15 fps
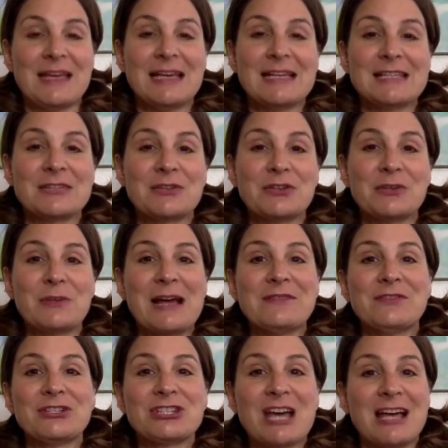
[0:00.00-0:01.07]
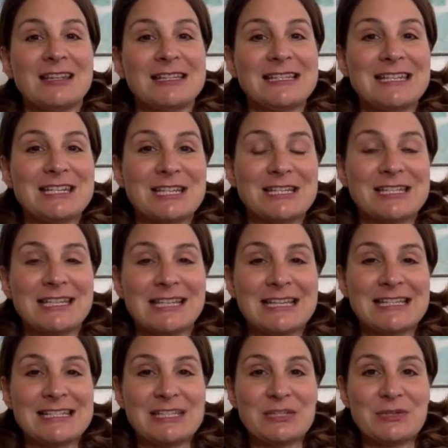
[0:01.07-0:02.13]
So your mindful challenge, until I
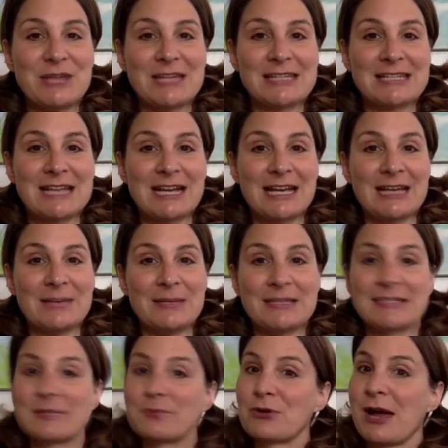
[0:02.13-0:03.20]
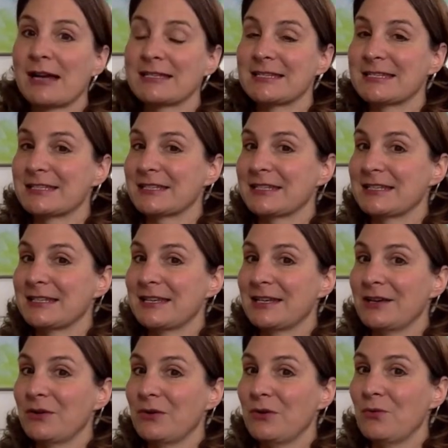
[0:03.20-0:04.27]
see you next time, is to practice
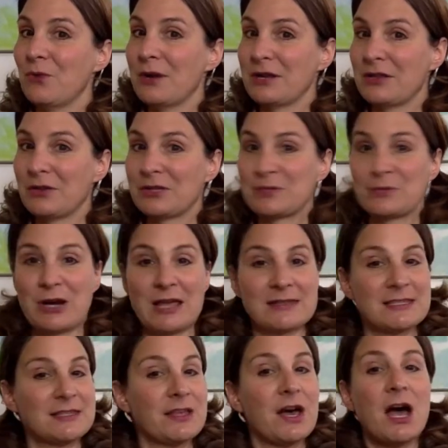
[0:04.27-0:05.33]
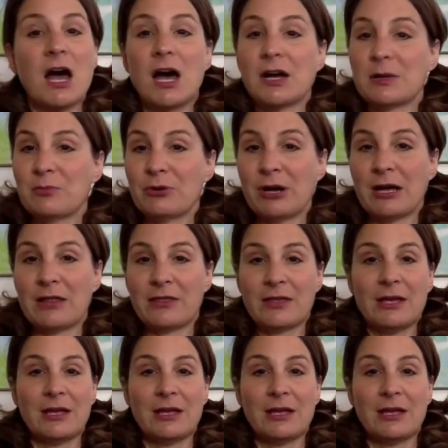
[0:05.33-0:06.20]
one of those breaths, the hug breath,